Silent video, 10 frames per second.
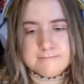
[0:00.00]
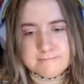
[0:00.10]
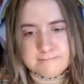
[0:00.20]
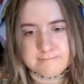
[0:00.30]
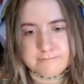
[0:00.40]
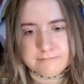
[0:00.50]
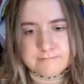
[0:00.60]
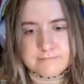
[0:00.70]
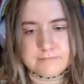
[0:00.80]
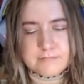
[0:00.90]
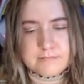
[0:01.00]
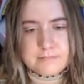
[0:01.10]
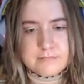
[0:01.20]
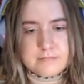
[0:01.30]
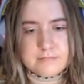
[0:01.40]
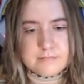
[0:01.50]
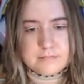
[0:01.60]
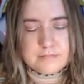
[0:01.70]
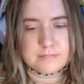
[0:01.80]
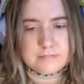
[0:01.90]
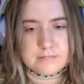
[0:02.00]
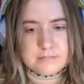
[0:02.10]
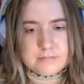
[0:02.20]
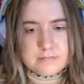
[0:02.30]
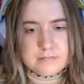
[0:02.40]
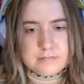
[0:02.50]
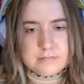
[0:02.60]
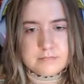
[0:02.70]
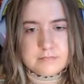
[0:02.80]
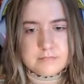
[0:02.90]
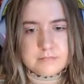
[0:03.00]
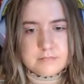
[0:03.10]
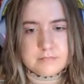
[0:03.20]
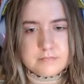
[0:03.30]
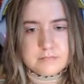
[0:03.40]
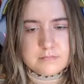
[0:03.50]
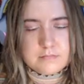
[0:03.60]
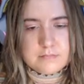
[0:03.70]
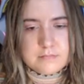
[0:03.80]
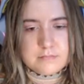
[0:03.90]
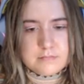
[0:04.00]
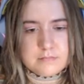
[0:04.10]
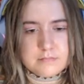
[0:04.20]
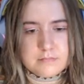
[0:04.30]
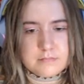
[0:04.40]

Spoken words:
Nobody speaks.